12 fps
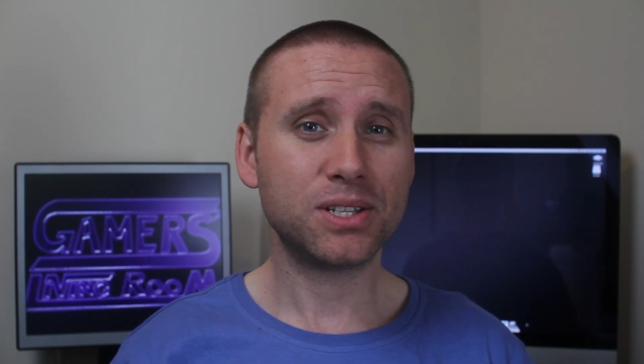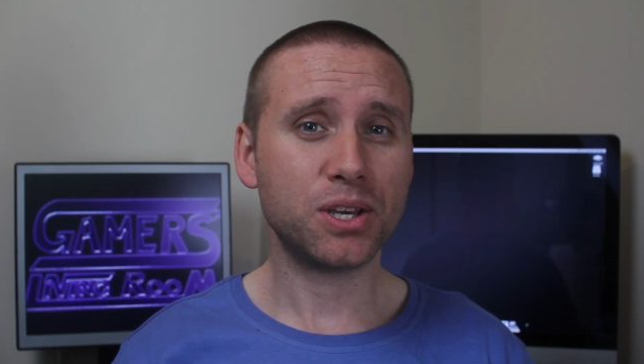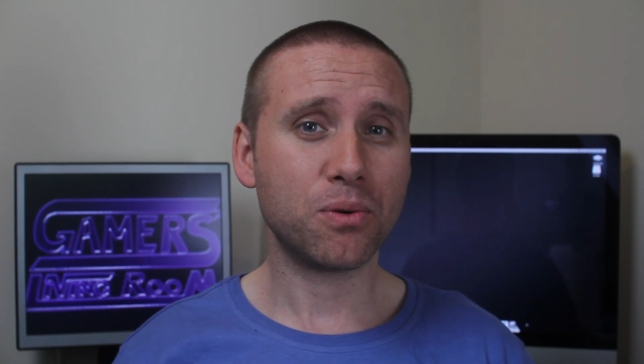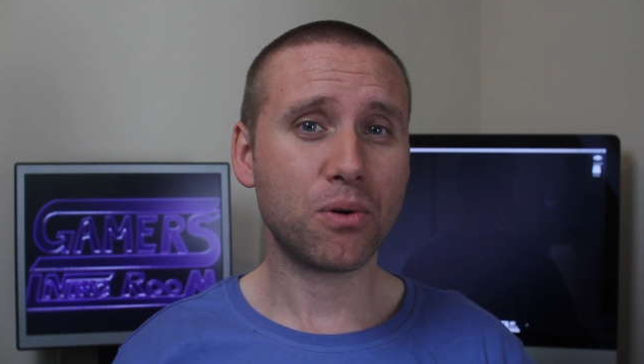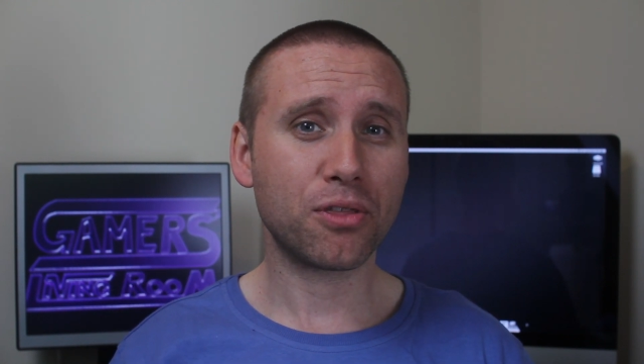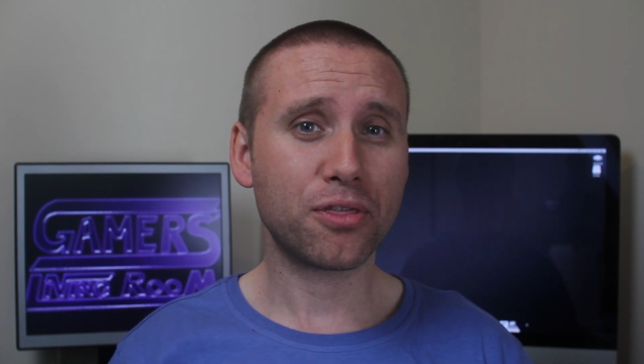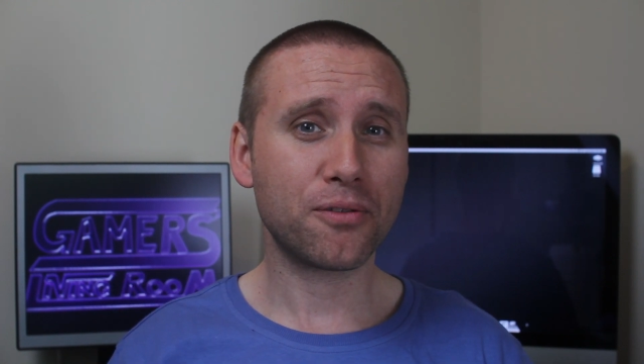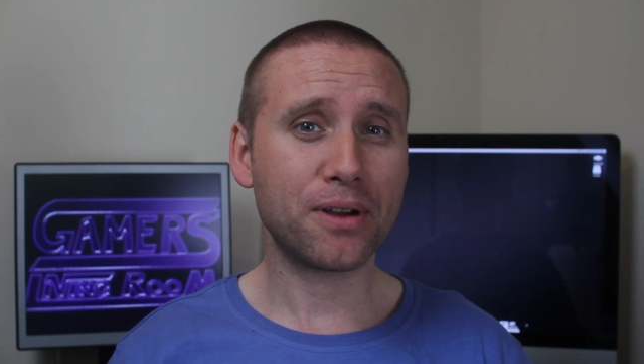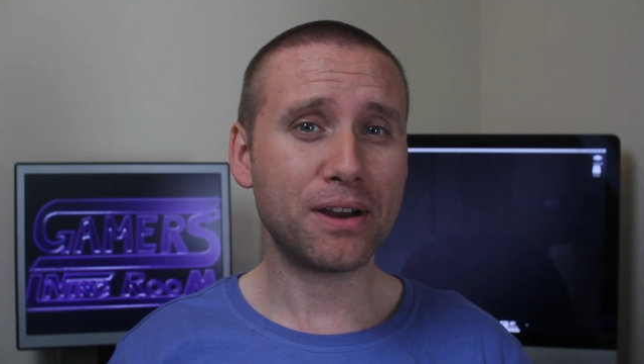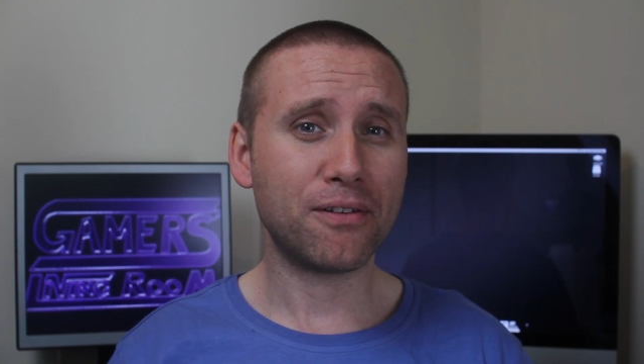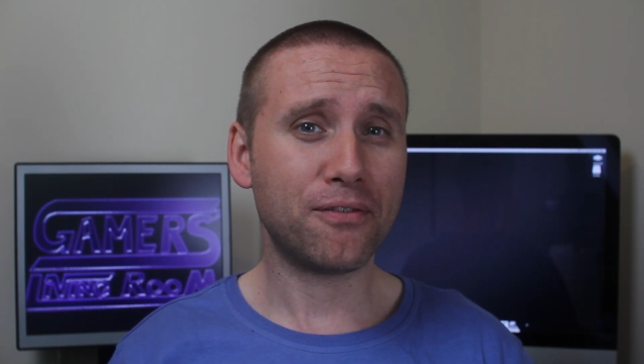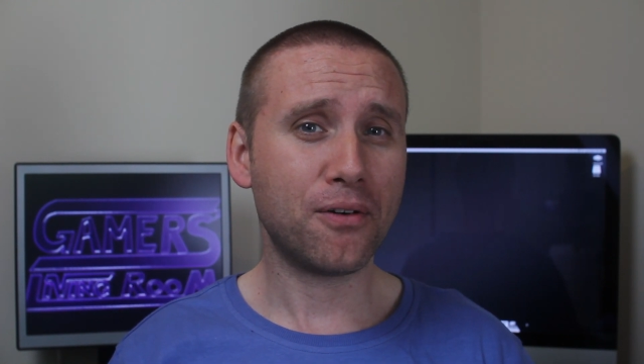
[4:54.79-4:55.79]
2 or
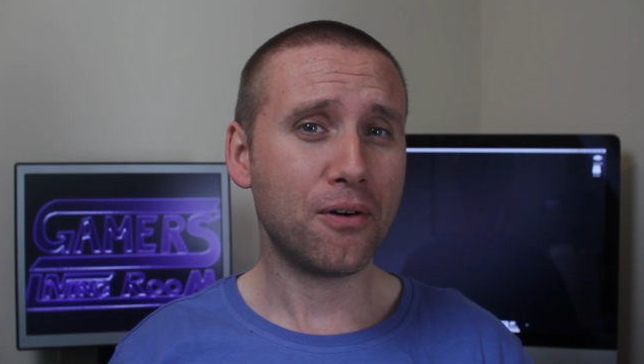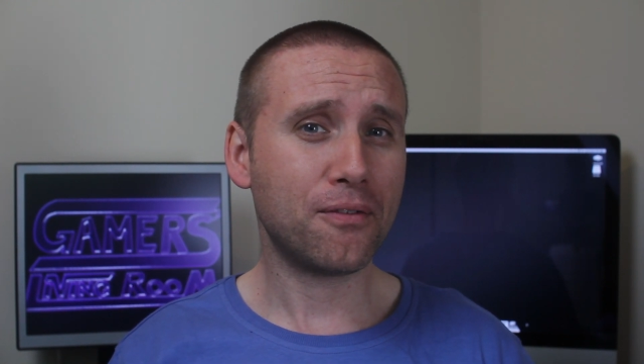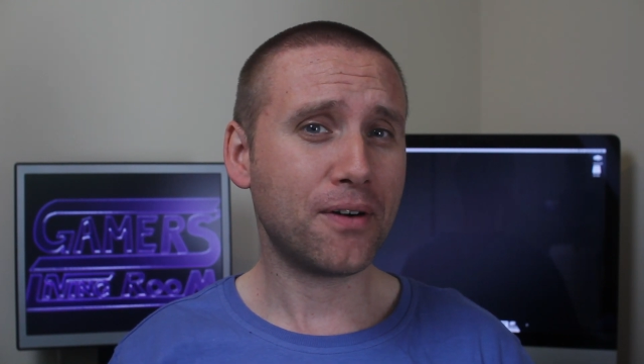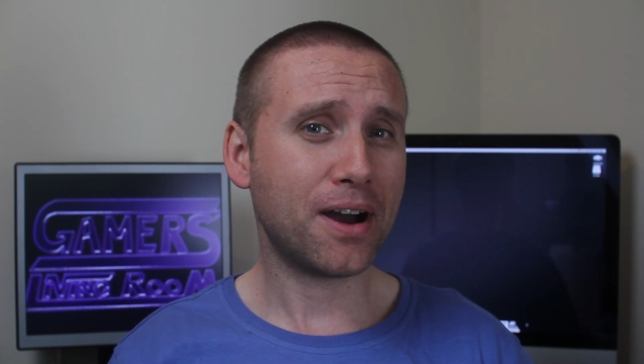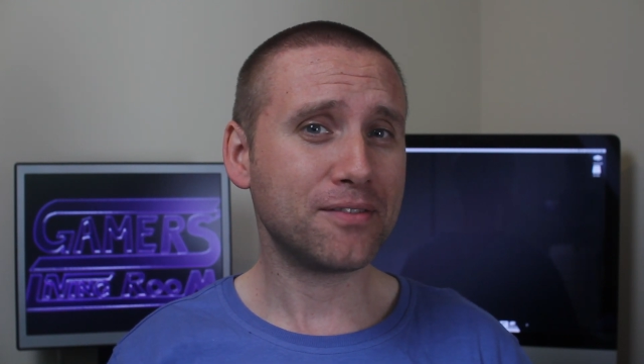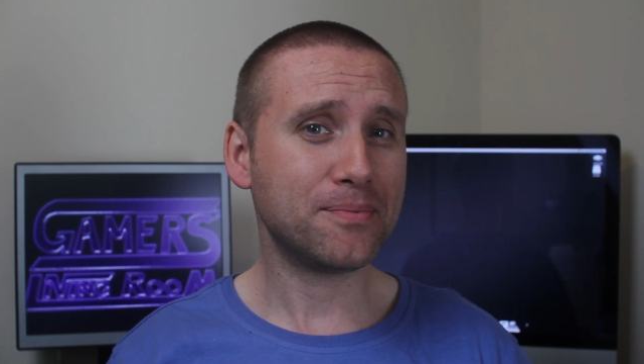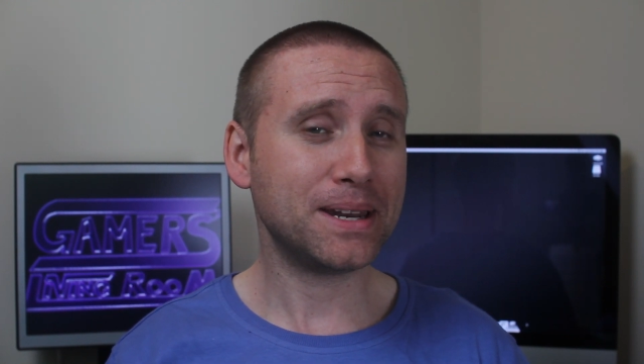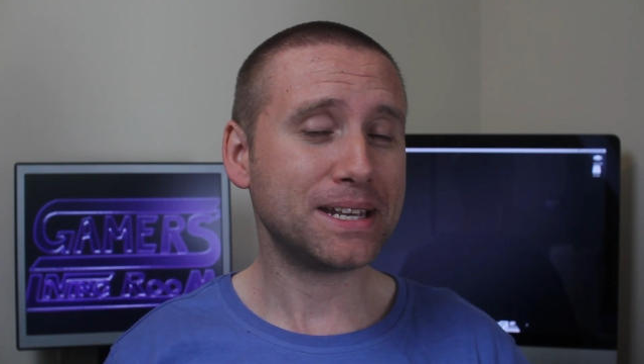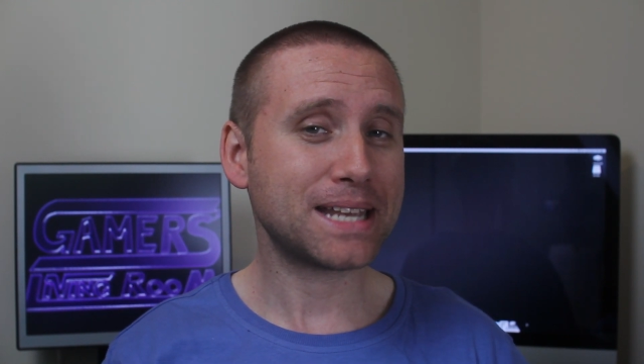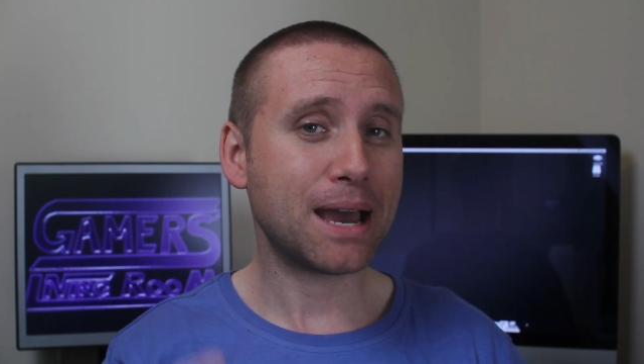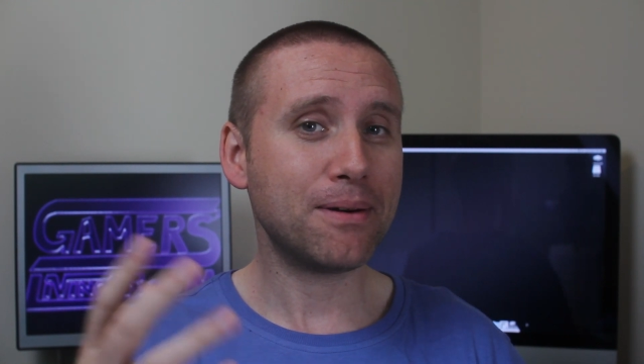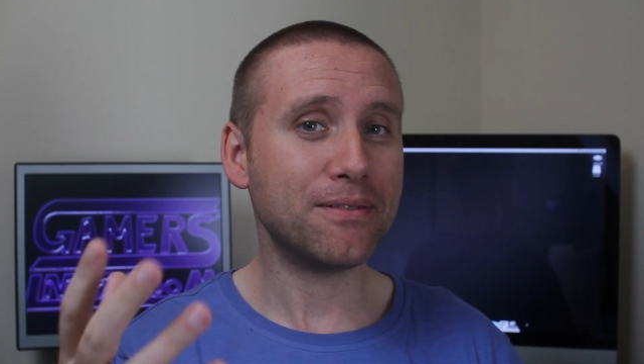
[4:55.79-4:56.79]
3 or 4 or 5
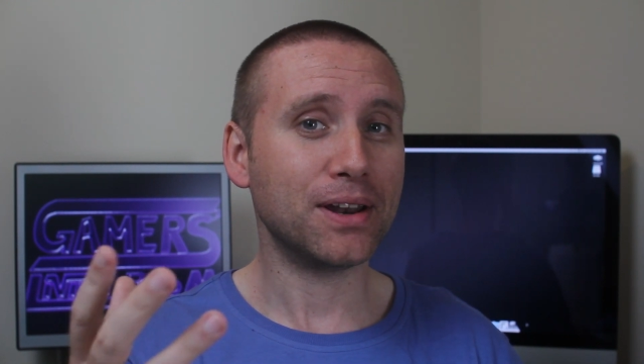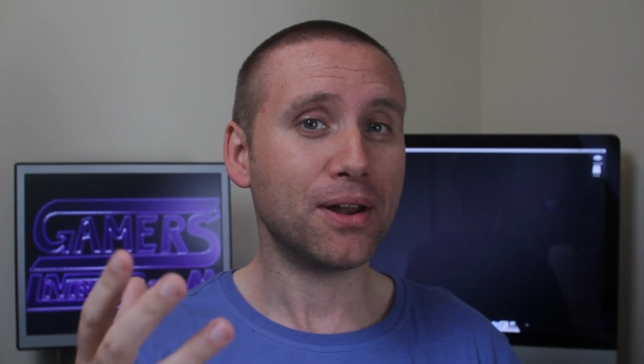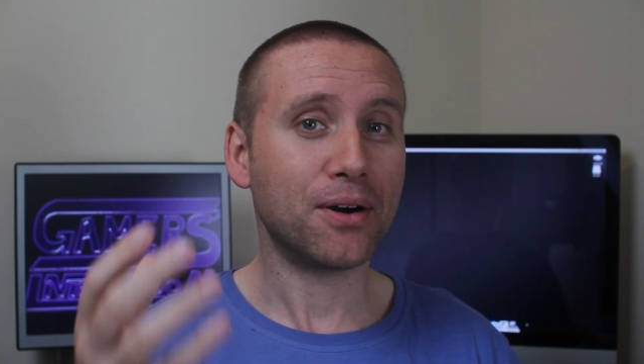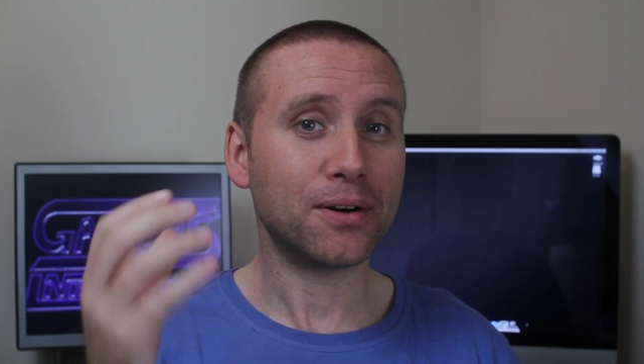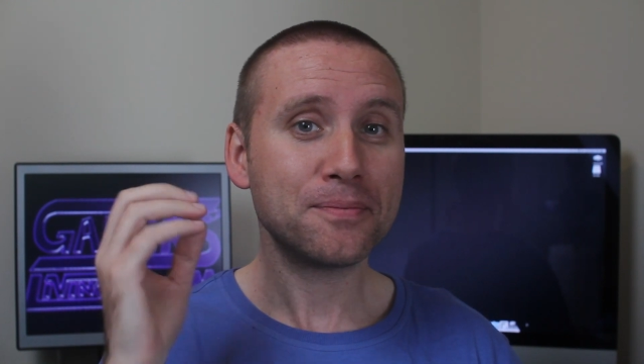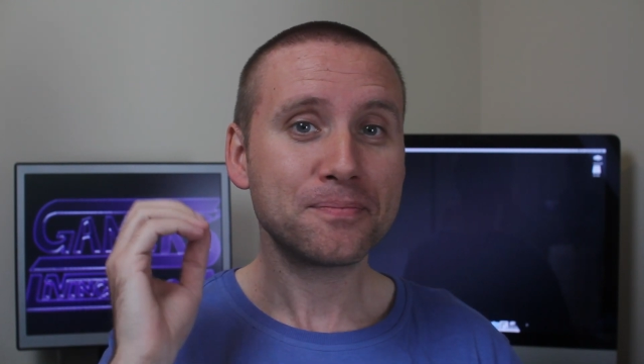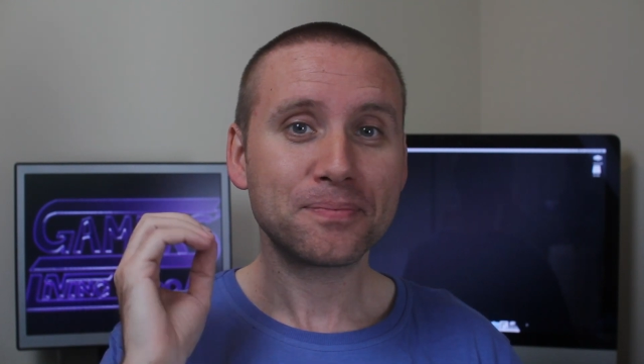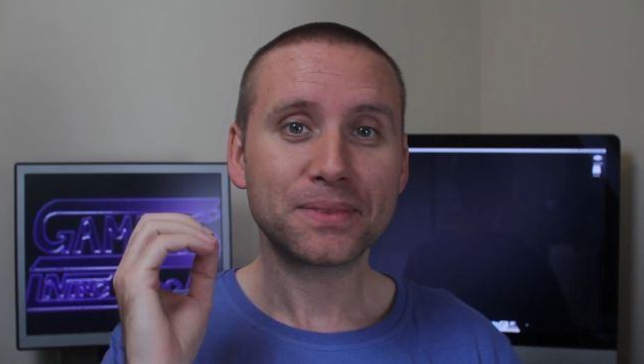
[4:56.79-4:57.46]
minutes, however long,